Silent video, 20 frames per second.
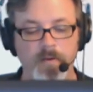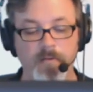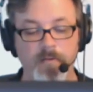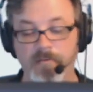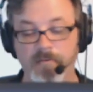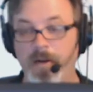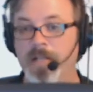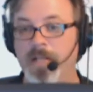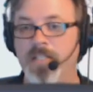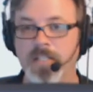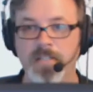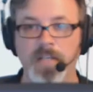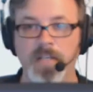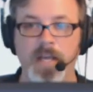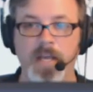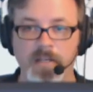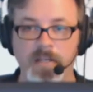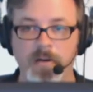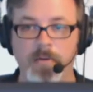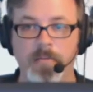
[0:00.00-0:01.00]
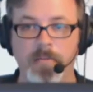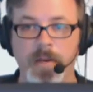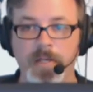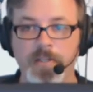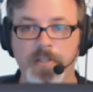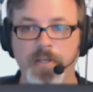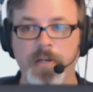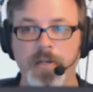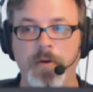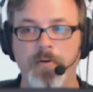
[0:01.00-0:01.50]
phrases and
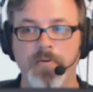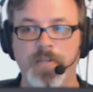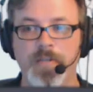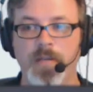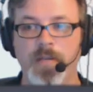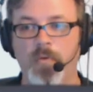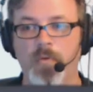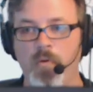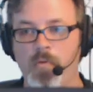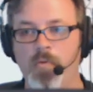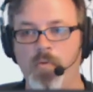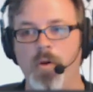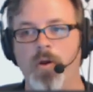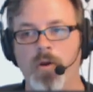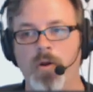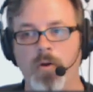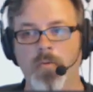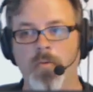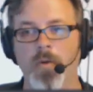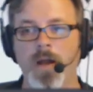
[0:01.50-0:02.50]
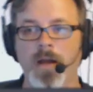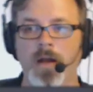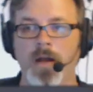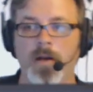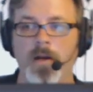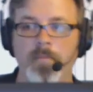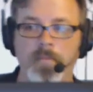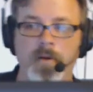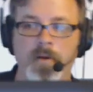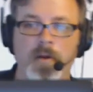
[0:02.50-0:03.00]
arpeggios, and we'll work our way
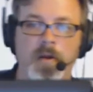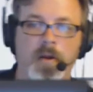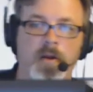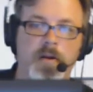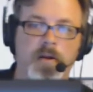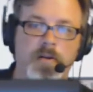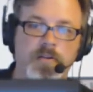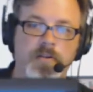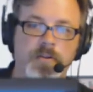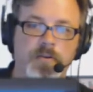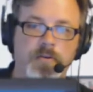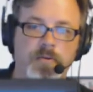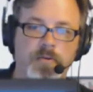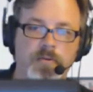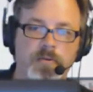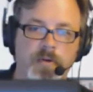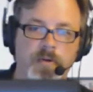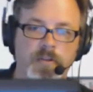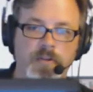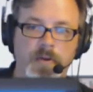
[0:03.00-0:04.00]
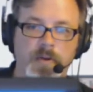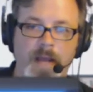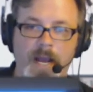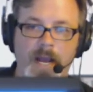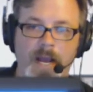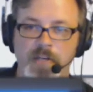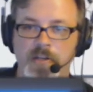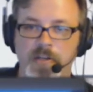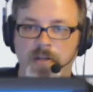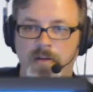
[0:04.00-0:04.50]
up to, to
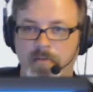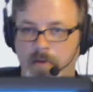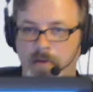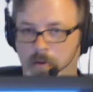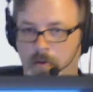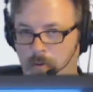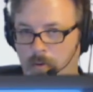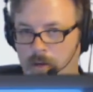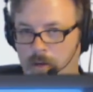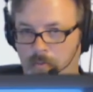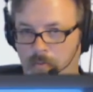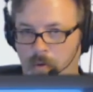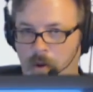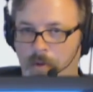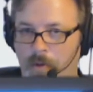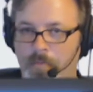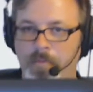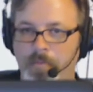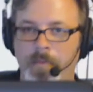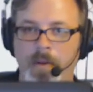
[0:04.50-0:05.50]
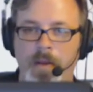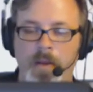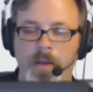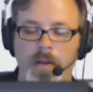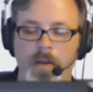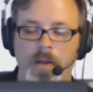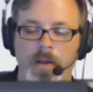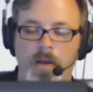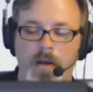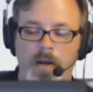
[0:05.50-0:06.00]
actually recording one.
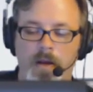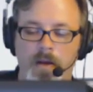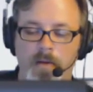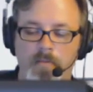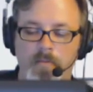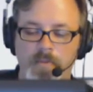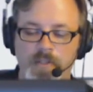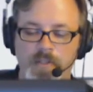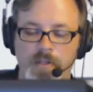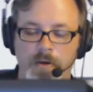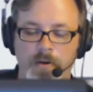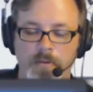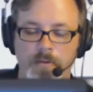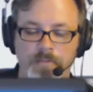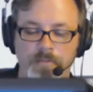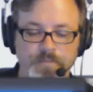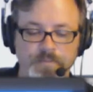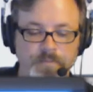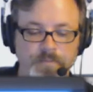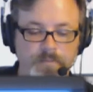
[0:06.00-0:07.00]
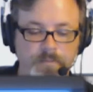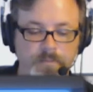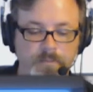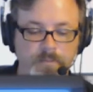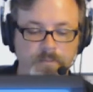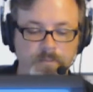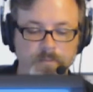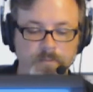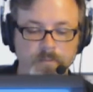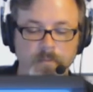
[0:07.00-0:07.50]
Um, so
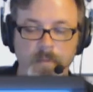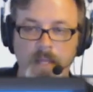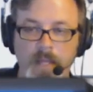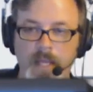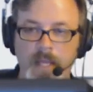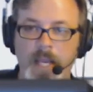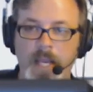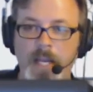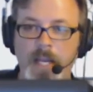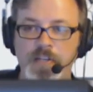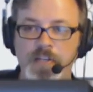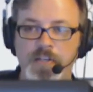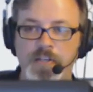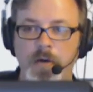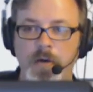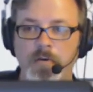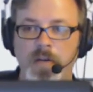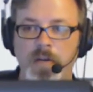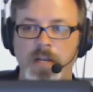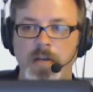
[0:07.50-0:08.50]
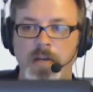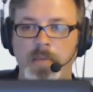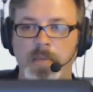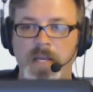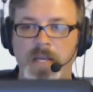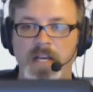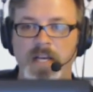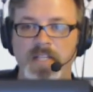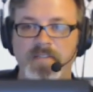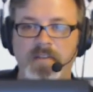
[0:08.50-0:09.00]
each zone on the
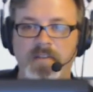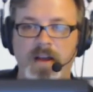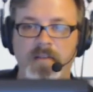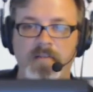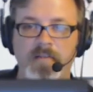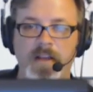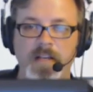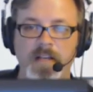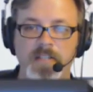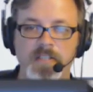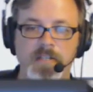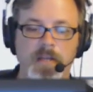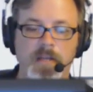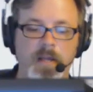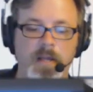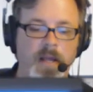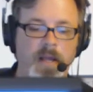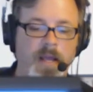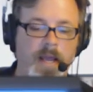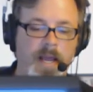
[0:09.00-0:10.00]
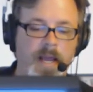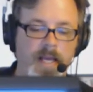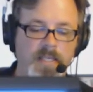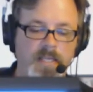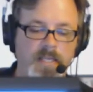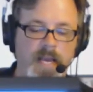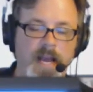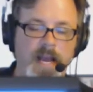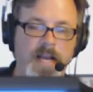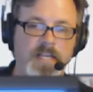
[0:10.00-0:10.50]
PX5S has
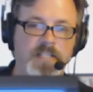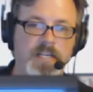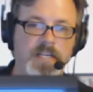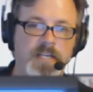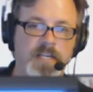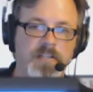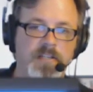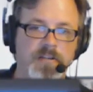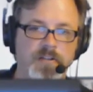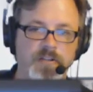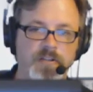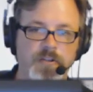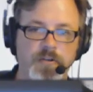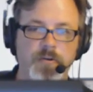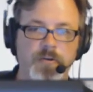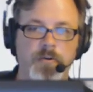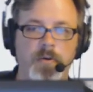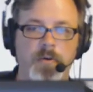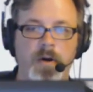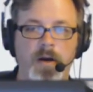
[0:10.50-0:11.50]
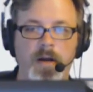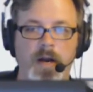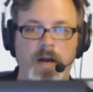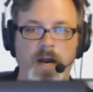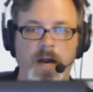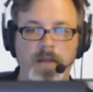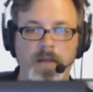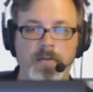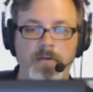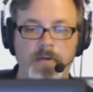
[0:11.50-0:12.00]
access to
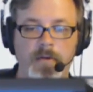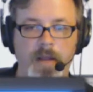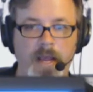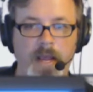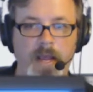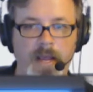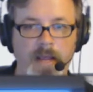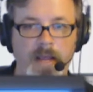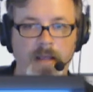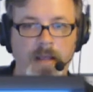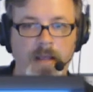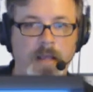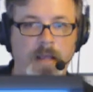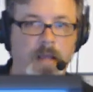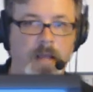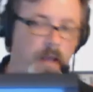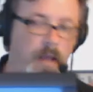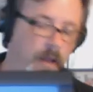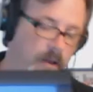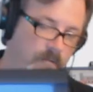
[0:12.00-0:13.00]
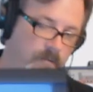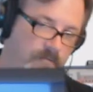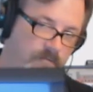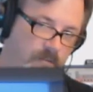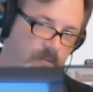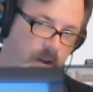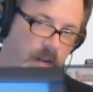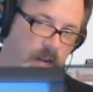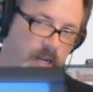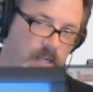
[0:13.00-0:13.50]
either a
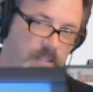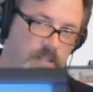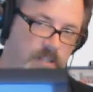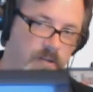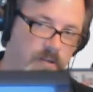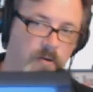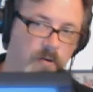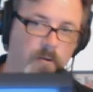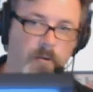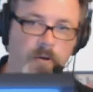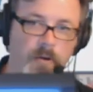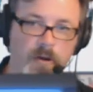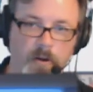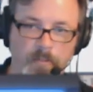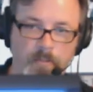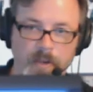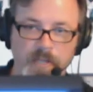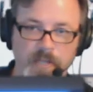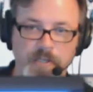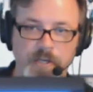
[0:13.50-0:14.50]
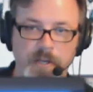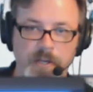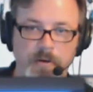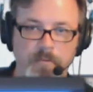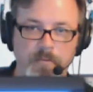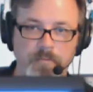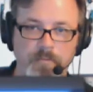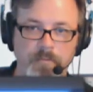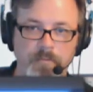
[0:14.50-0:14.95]
phrase or an arpeggio.